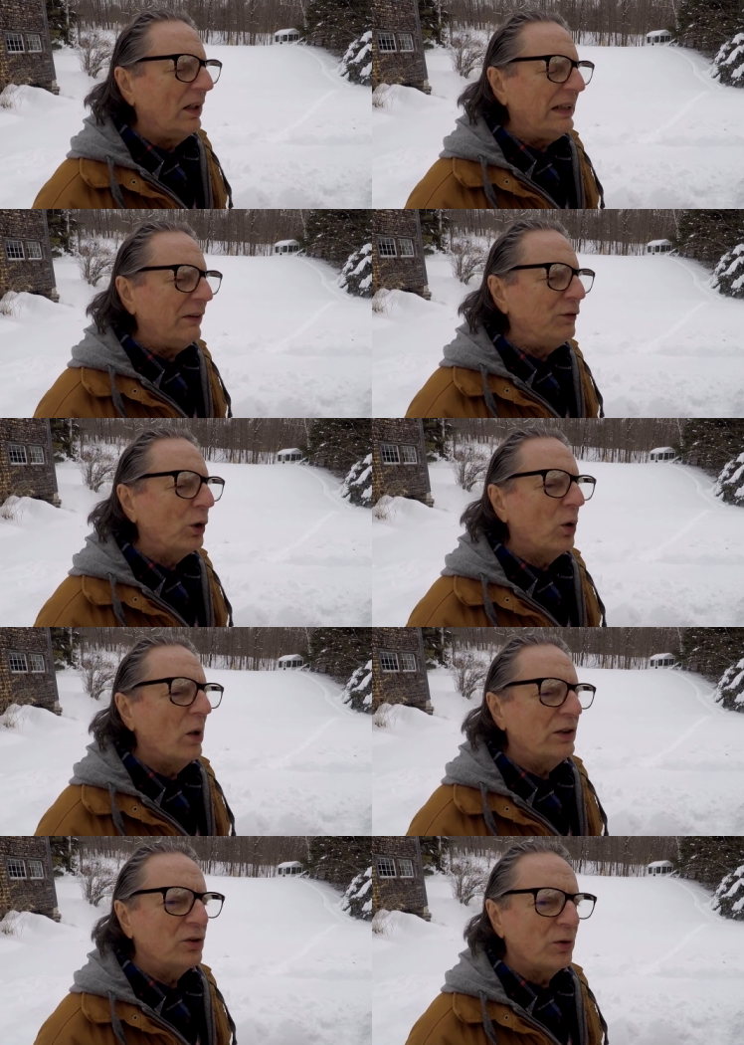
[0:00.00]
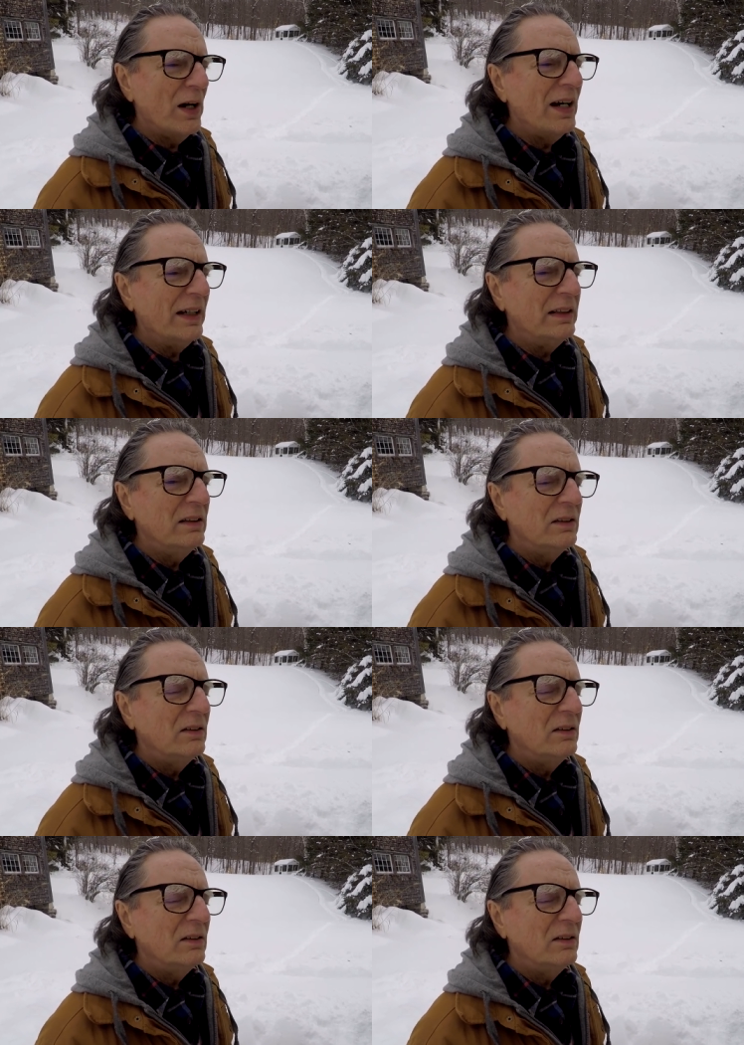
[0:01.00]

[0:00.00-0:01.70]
if you're going to trade